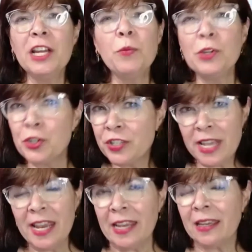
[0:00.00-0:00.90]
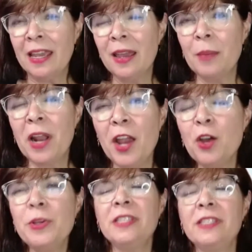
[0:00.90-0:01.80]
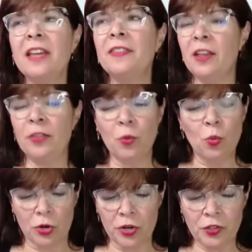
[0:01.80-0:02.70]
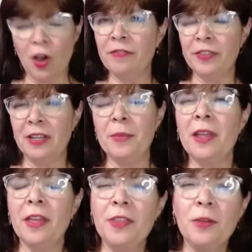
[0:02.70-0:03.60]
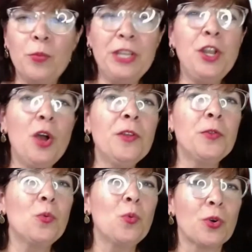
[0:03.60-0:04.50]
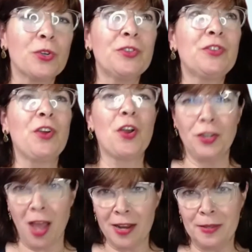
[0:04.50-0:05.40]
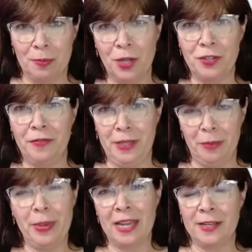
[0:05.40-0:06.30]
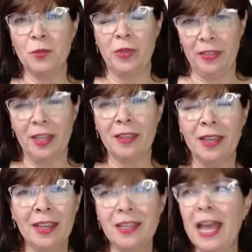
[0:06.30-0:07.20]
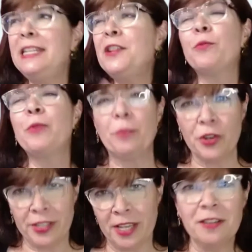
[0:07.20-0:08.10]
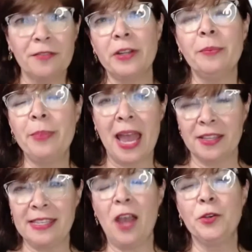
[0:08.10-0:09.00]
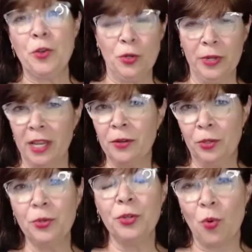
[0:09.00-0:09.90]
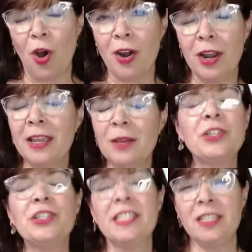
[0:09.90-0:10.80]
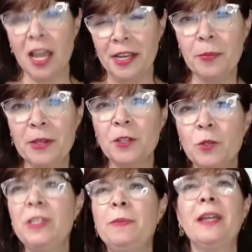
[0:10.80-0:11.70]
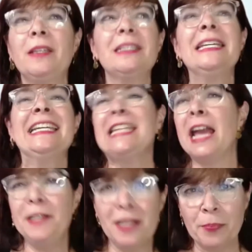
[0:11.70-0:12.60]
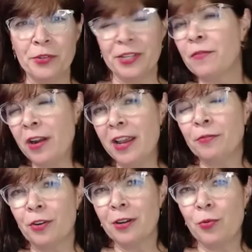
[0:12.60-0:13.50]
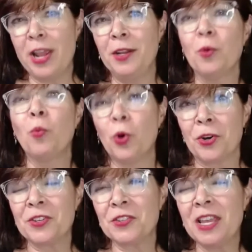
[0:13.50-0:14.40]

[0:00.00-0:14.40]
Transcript: what you're saying. I mean, I always say that the words often, and we know that the words are not as much of the impact as we think. 93% of your impact is how you're doing it and who you are, which is stunning because we spend 99% of our effort creating words.